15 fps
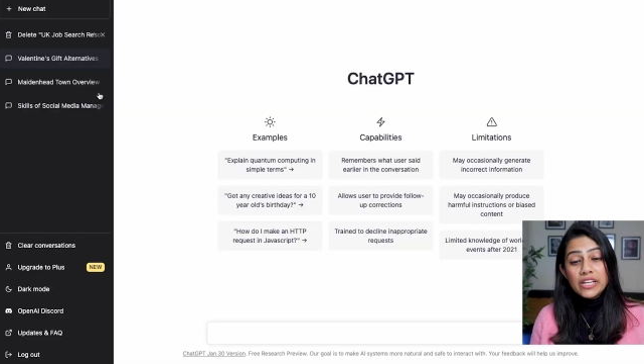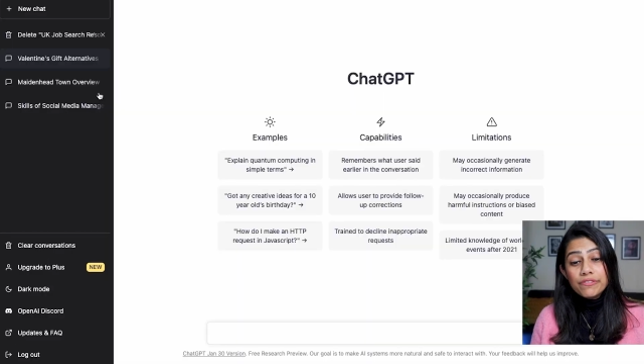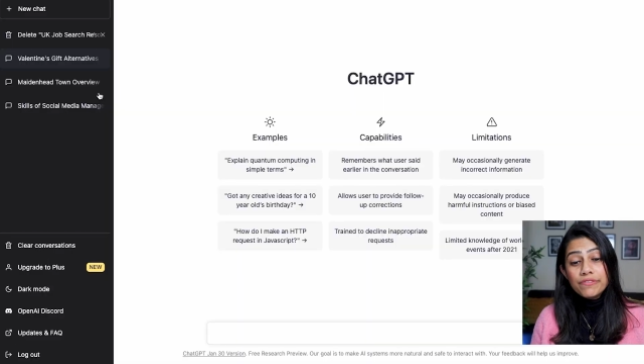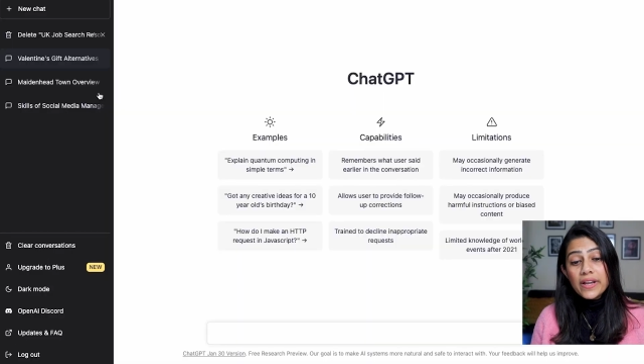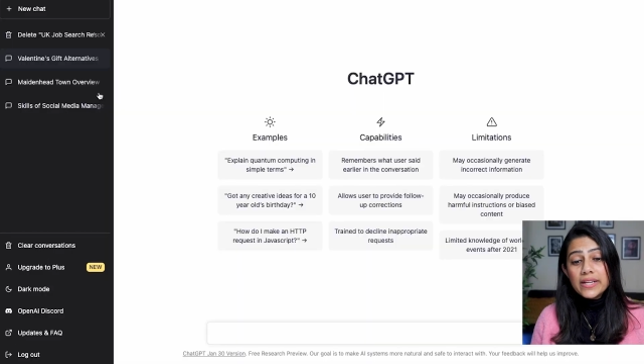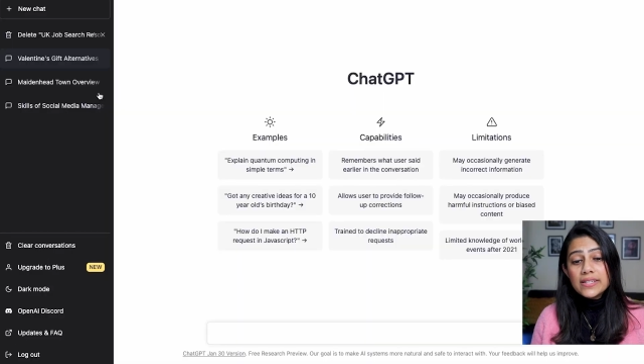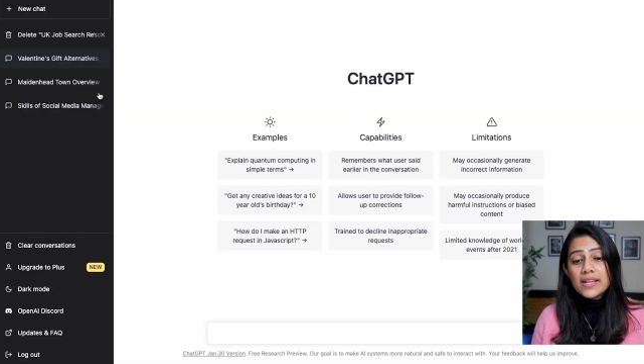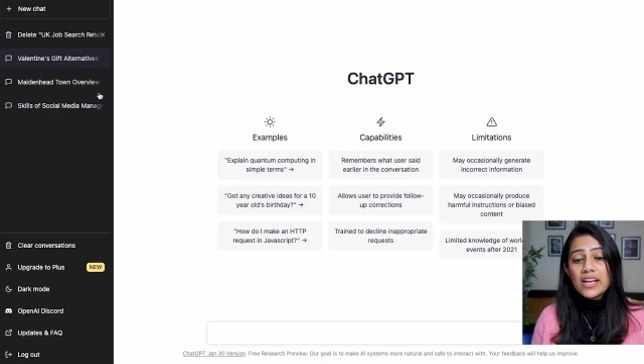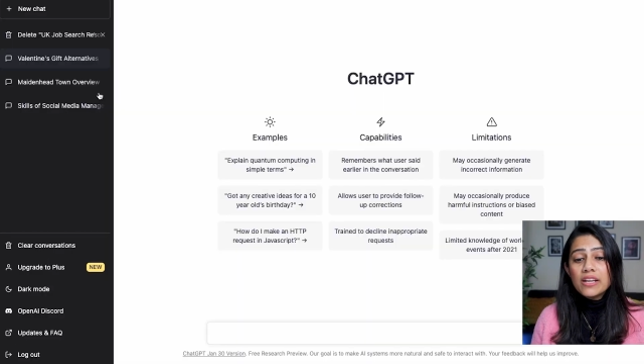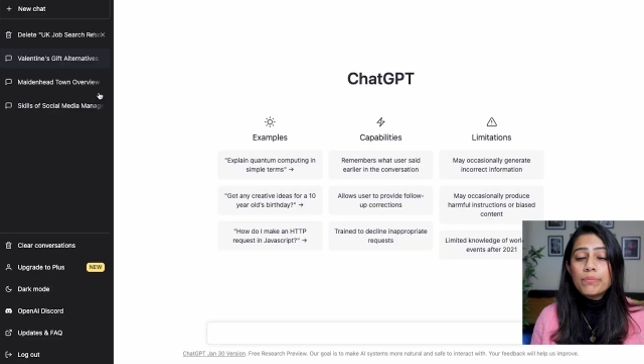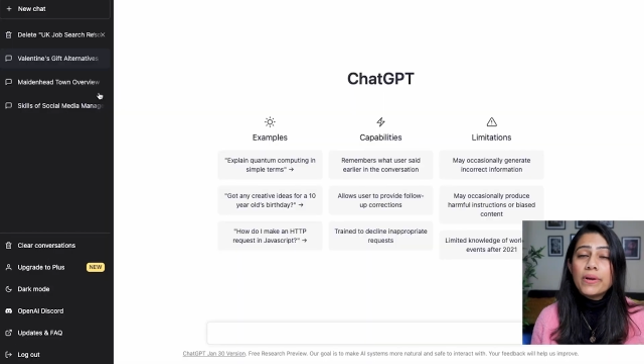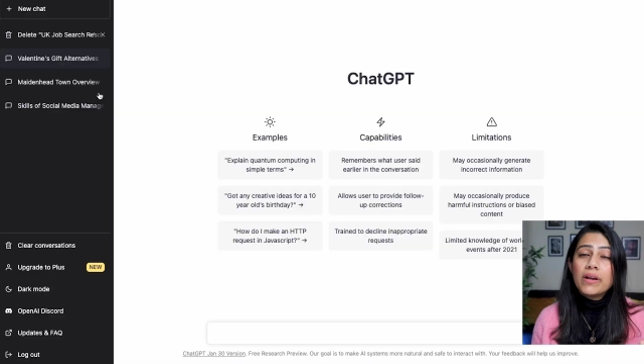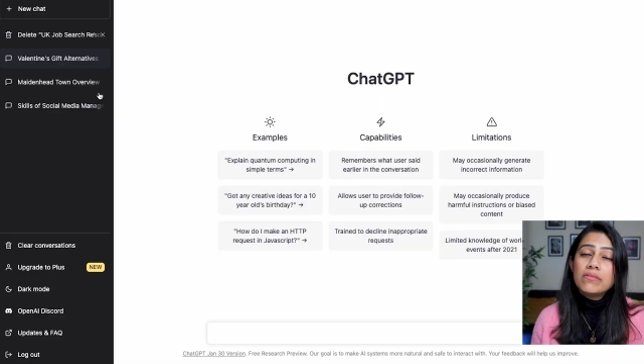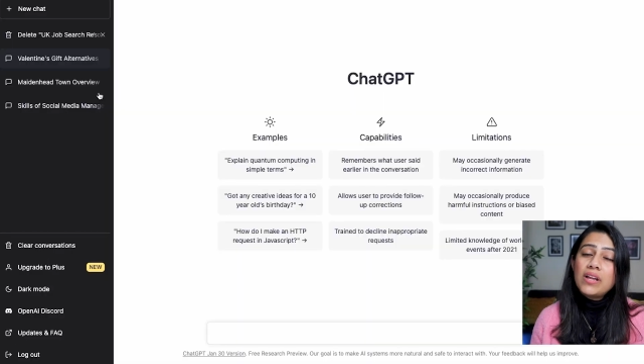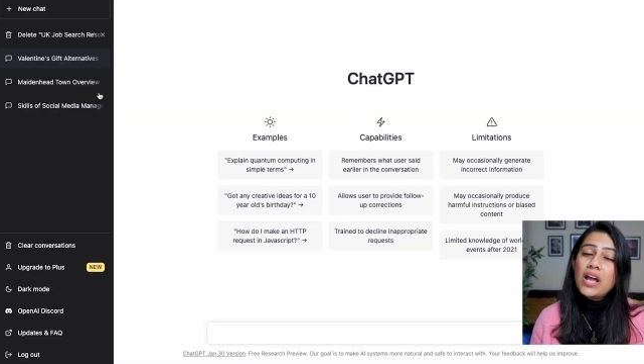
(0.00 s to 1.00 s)
If I type
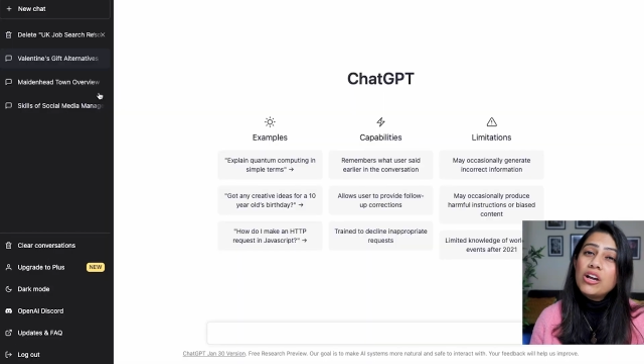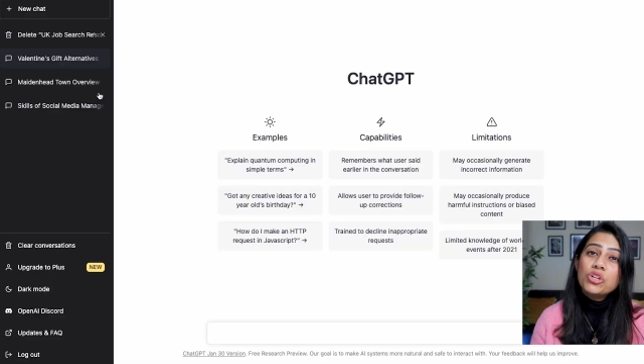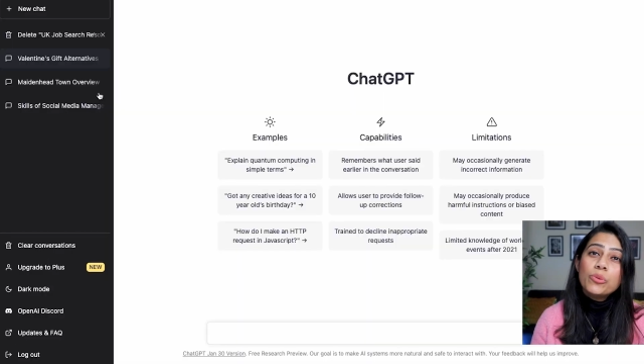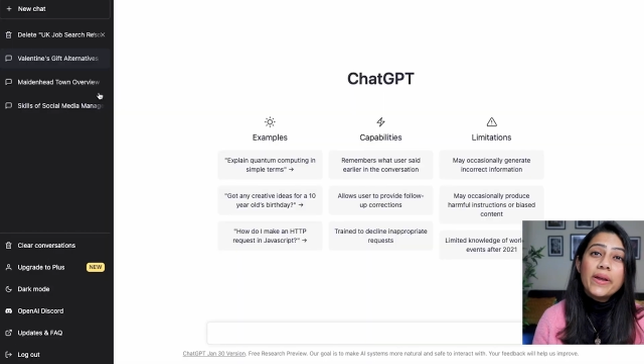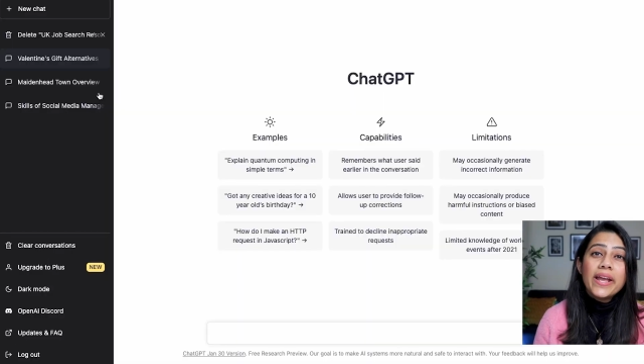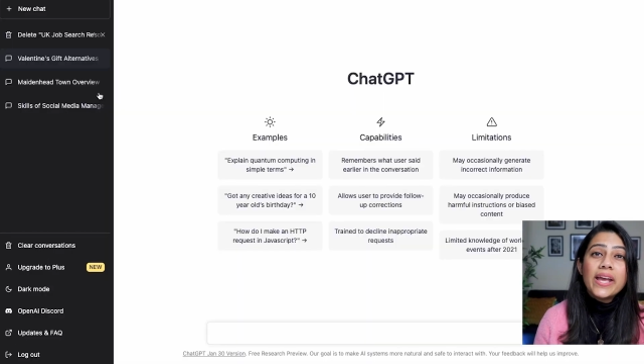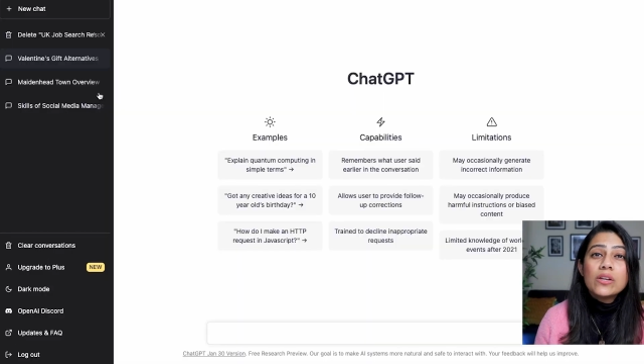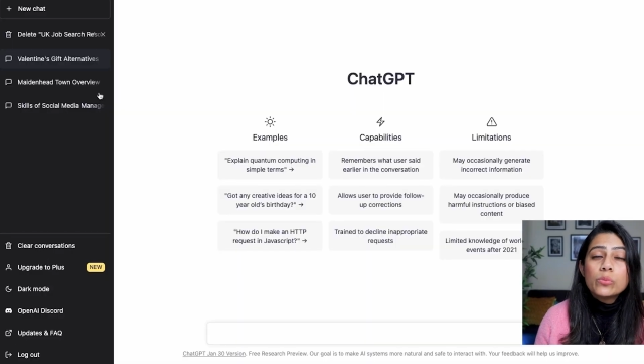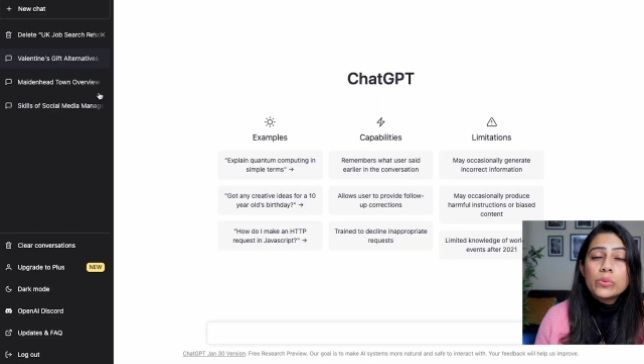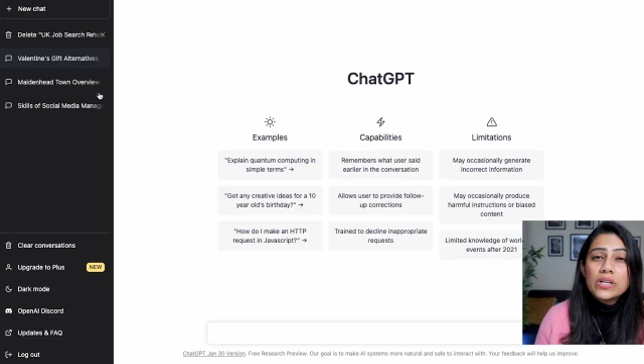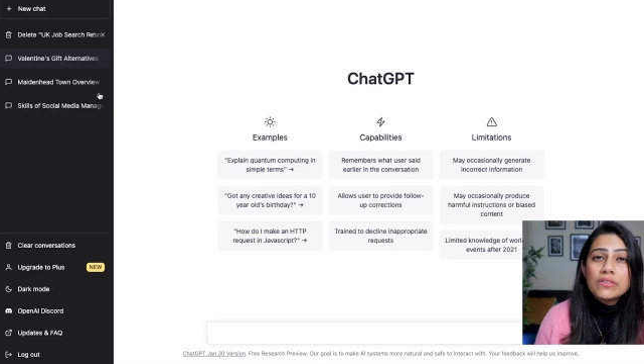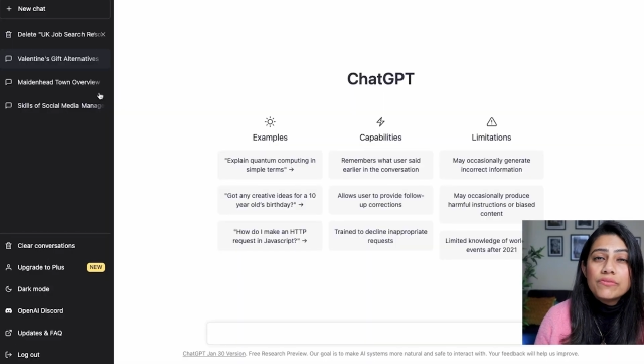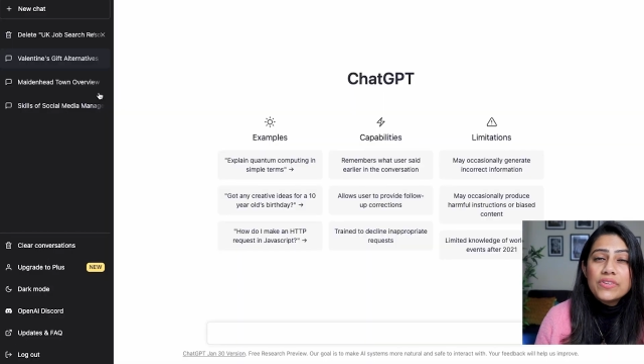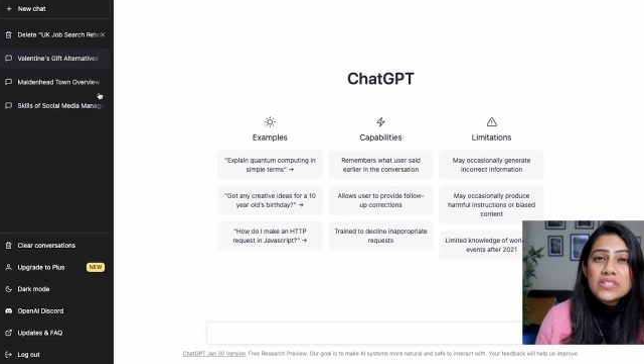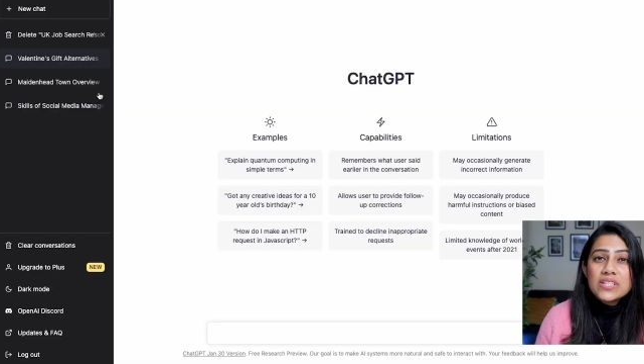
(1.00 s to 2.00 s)
out, how do I get a
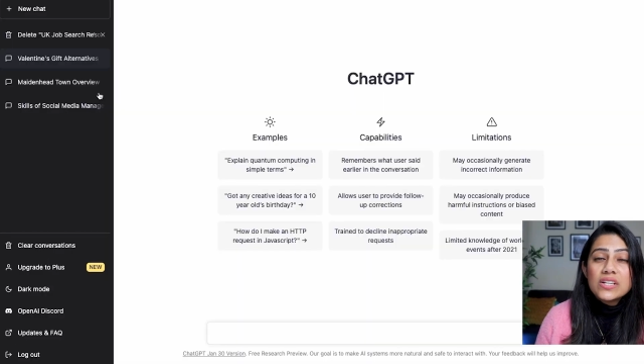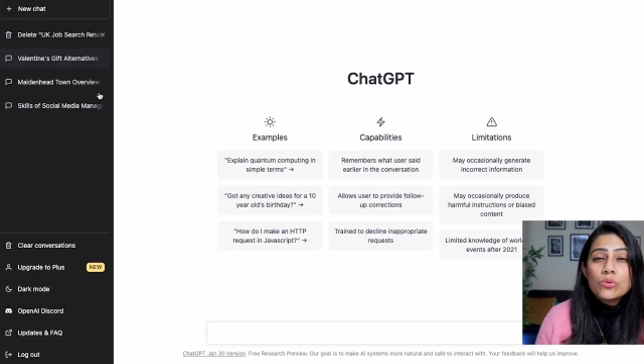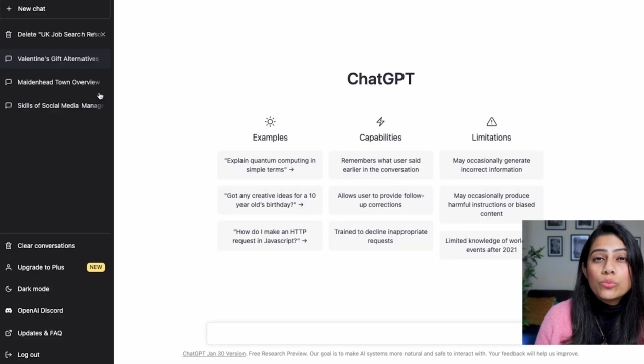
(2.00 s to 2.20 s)
work visa